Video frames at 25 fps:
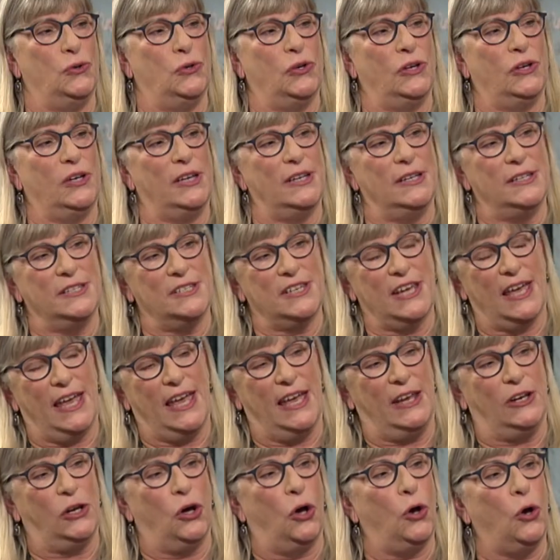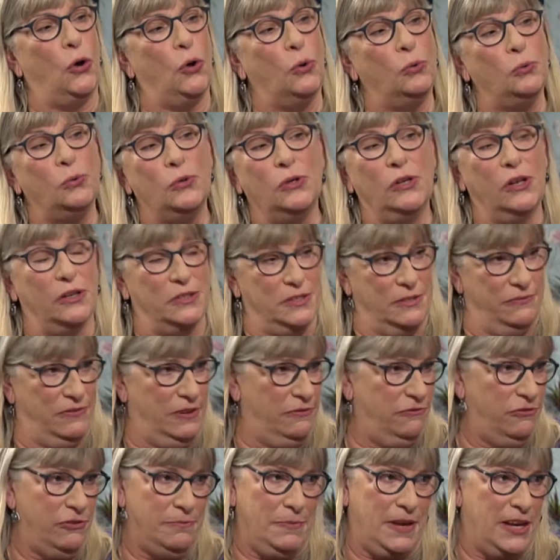contain a whole lot of
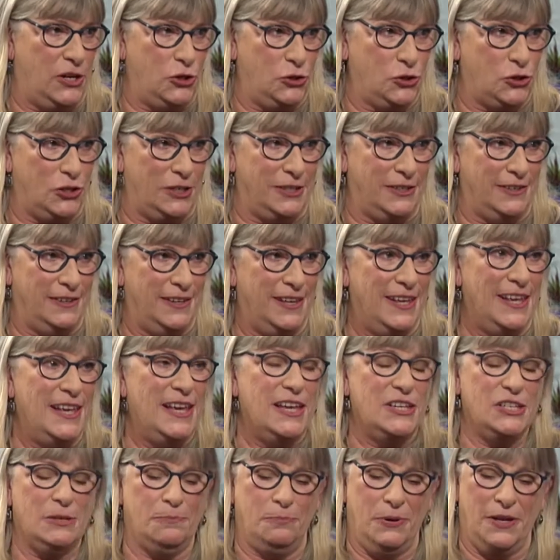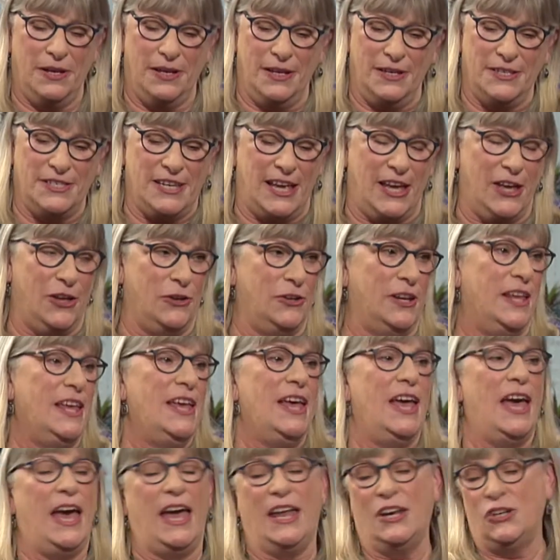information, to pin it down
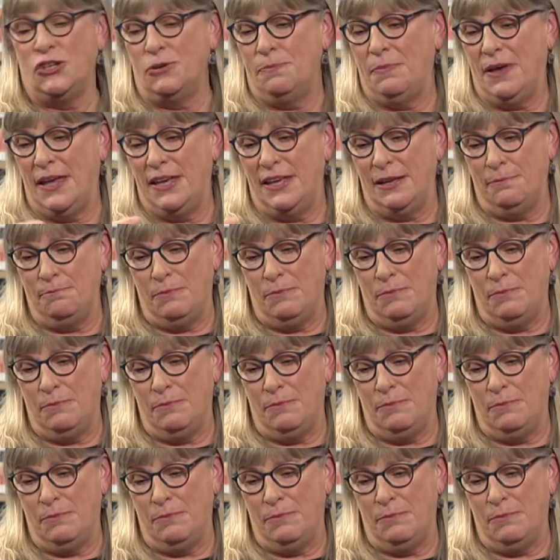and to make it